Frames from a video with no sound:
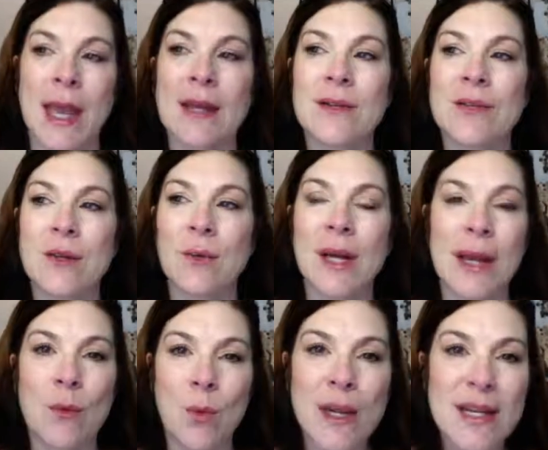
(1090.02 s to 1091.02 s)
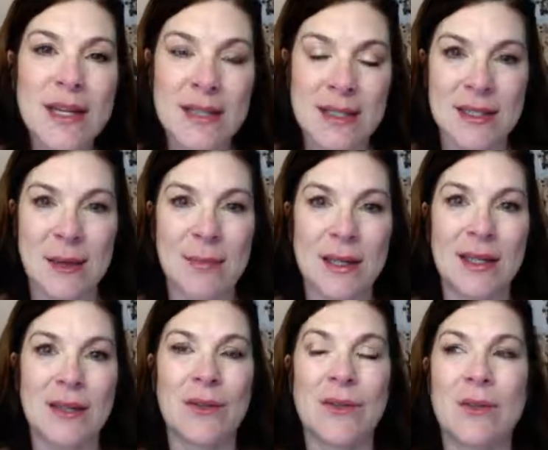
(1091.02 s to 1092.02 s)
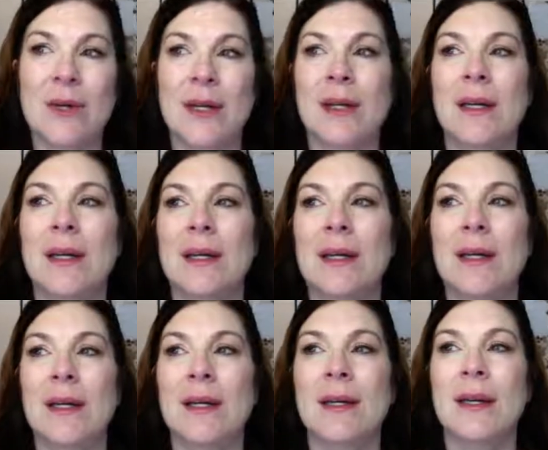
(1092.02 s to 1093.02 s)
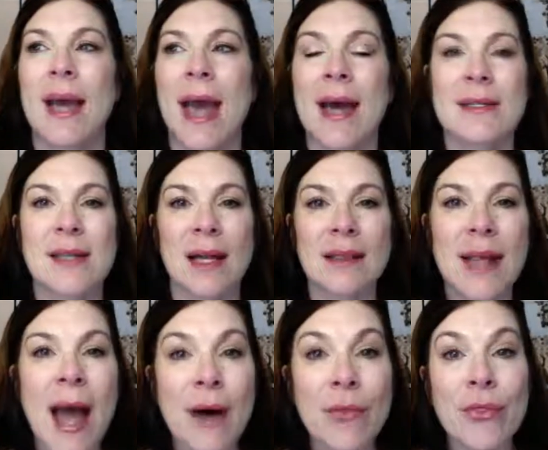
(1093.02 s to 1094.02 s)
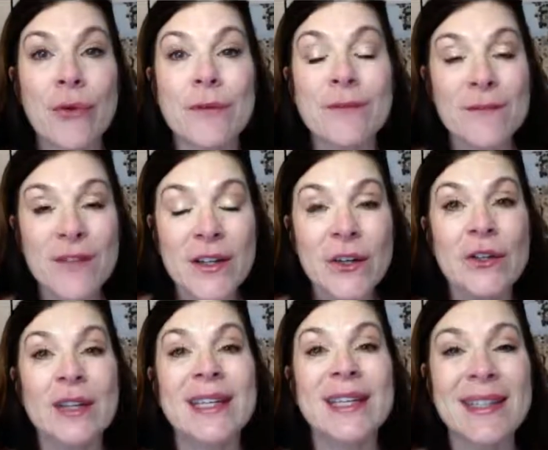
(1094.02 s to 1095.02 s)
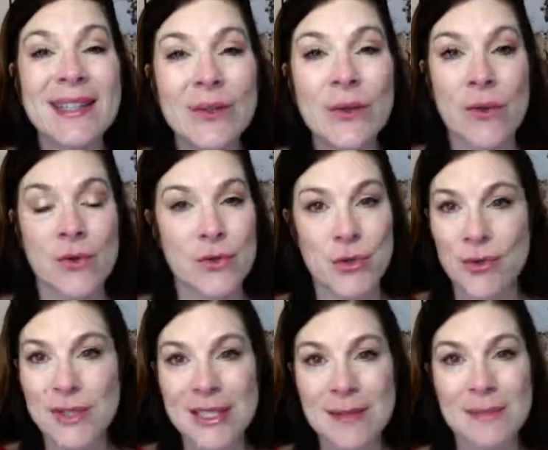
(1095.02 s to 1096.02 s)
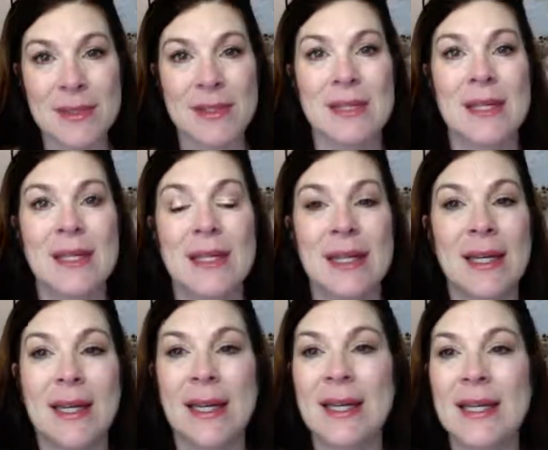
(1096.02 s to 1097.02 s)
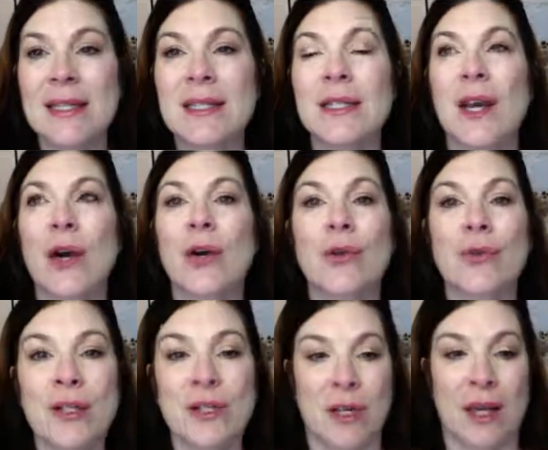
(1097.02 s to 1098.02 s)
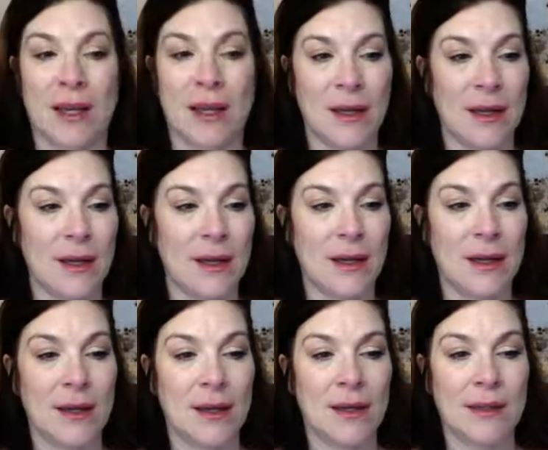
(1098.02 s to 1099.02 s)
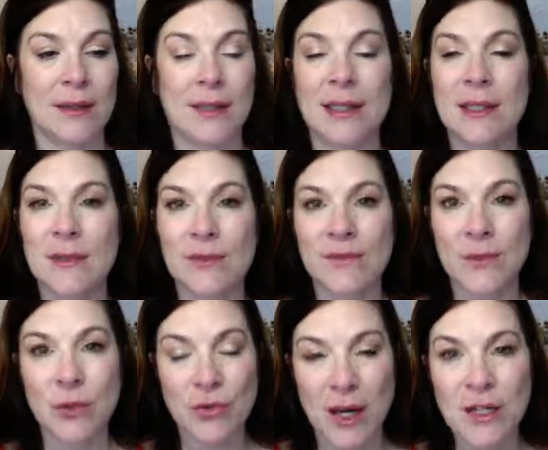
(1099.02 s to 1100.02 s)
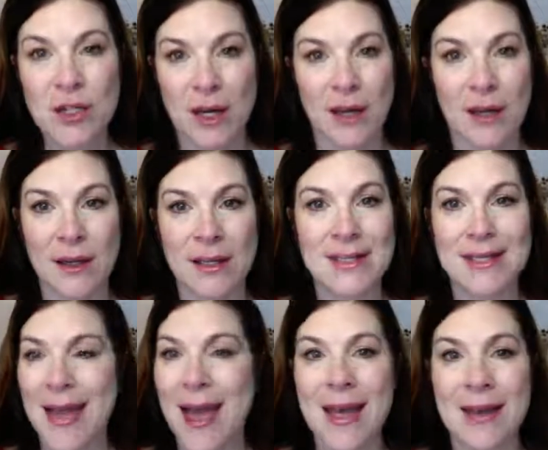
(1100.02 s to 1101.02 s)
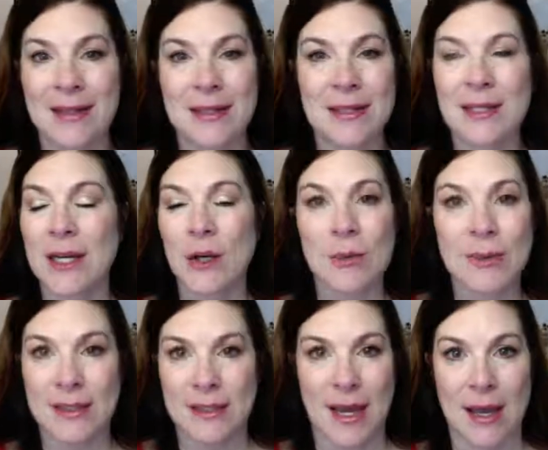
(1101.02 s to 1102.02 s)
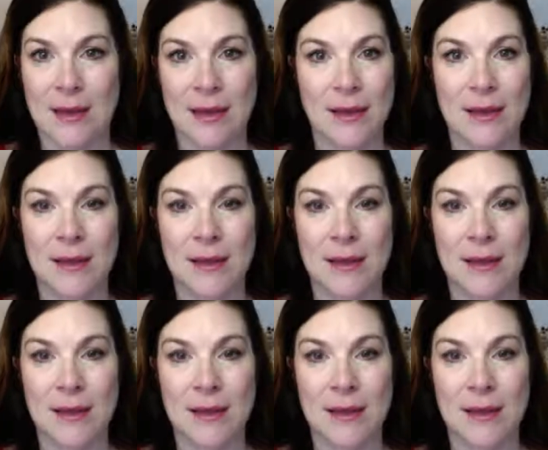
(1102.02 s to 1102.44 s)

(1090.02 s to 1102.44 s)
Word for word: And so when I witness somebody who has allowed their fear to kill their dreams. It's crushing. It's crushing. It's sad. It's terribly sad.